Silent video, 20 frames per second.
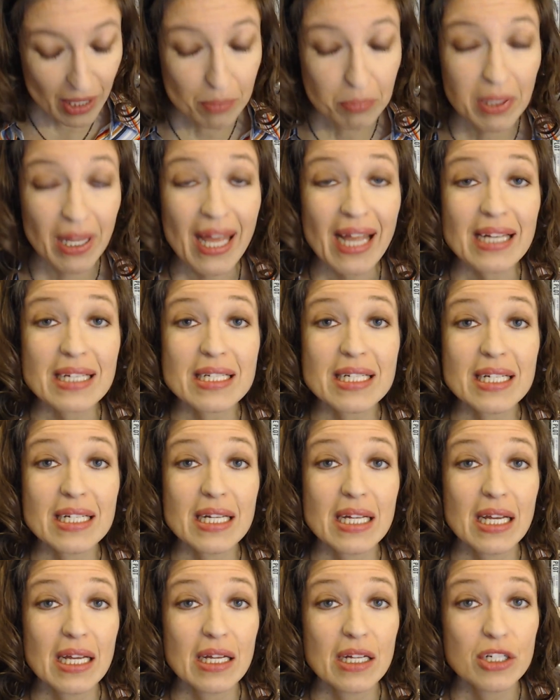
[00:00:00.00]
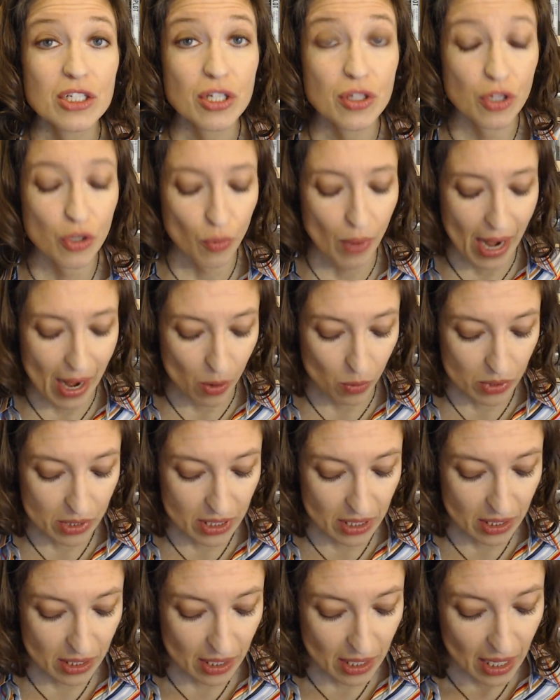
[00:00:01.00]
planted to the ground,
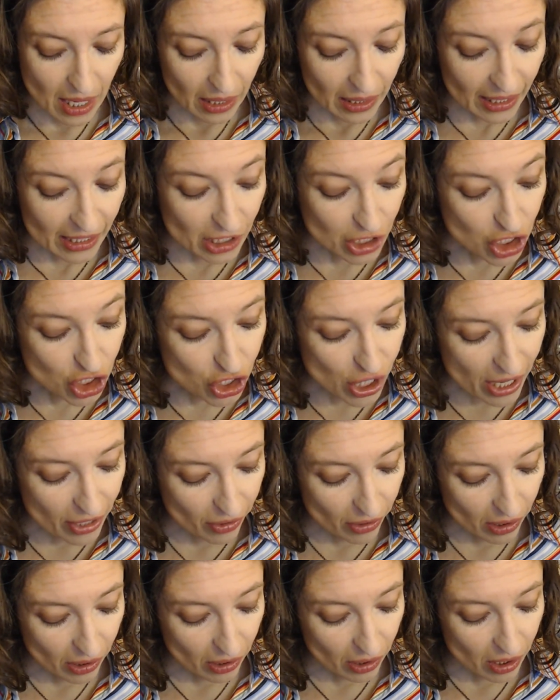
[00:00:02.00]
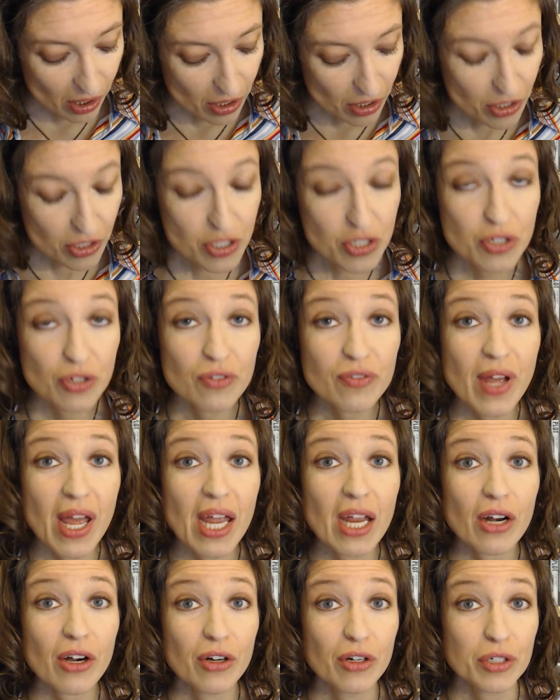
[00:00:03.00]
like a general
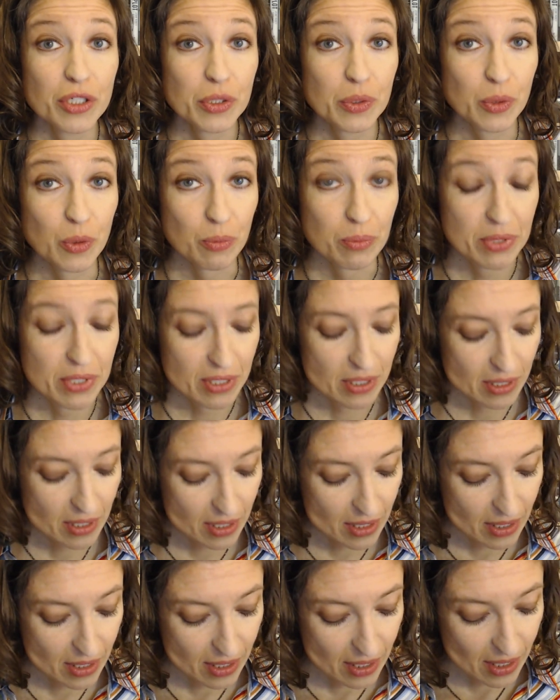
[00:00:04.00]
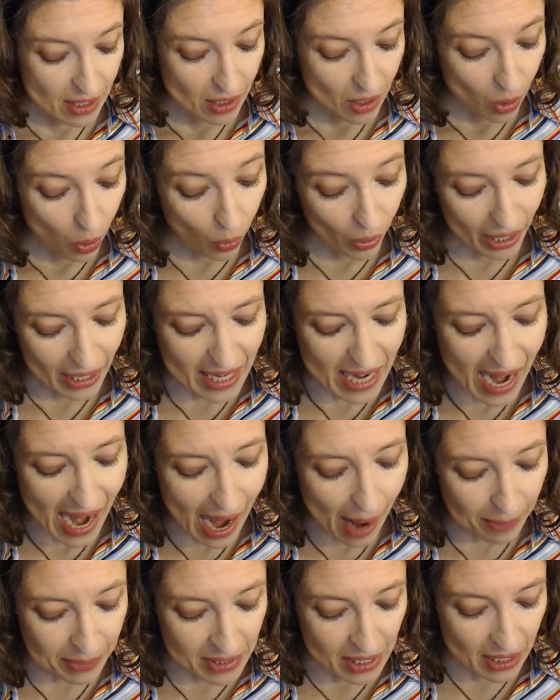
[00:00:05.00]
surveying her troops, or a
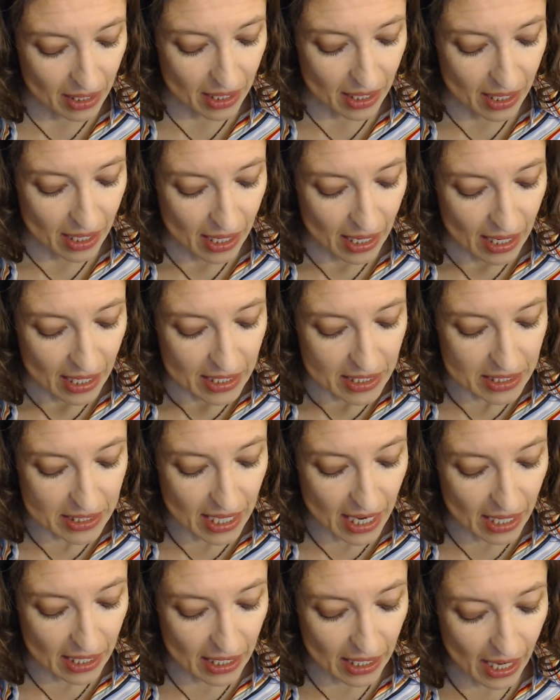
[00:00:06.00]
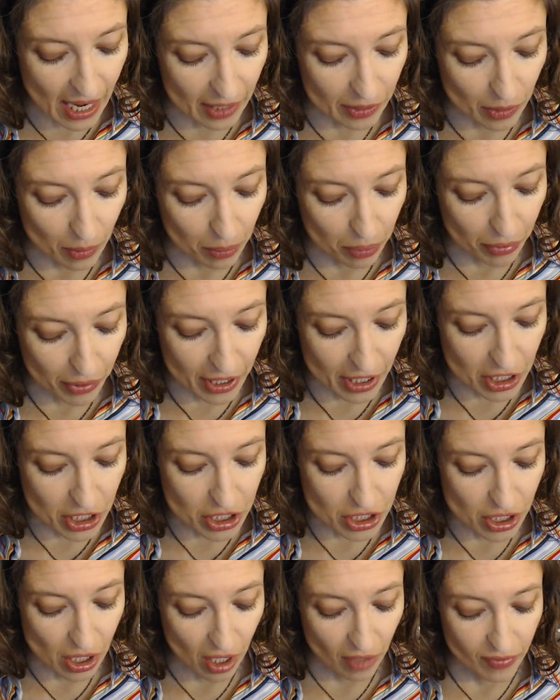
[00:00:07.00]
captain standing at the
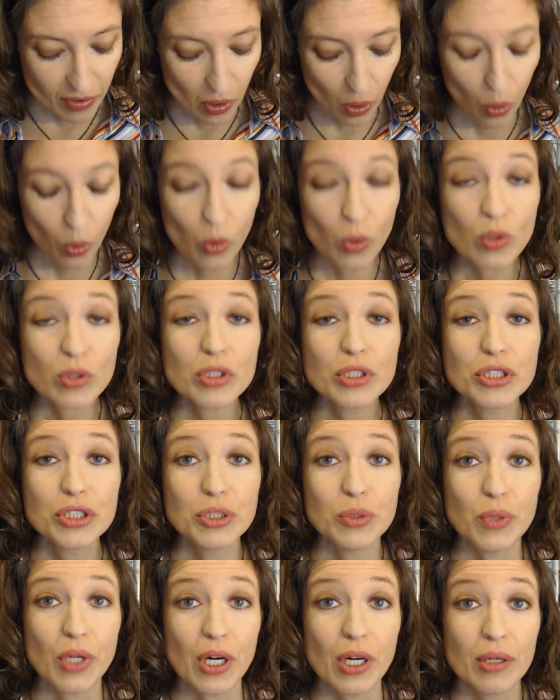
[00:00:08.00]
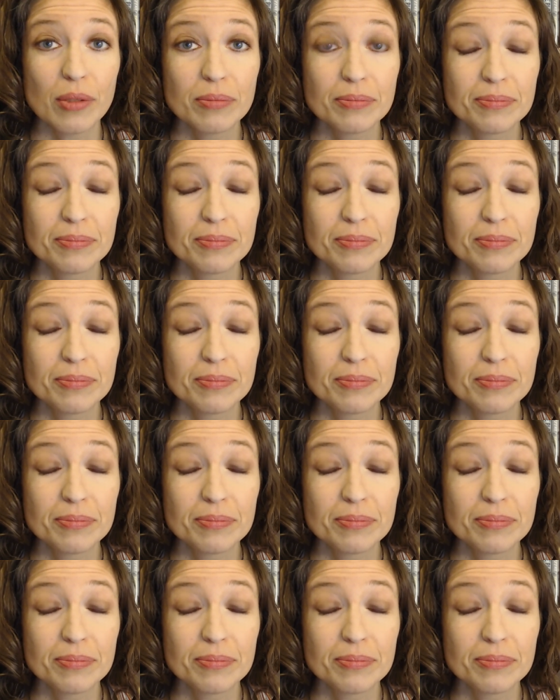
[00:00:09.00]
bridge of an old schooner.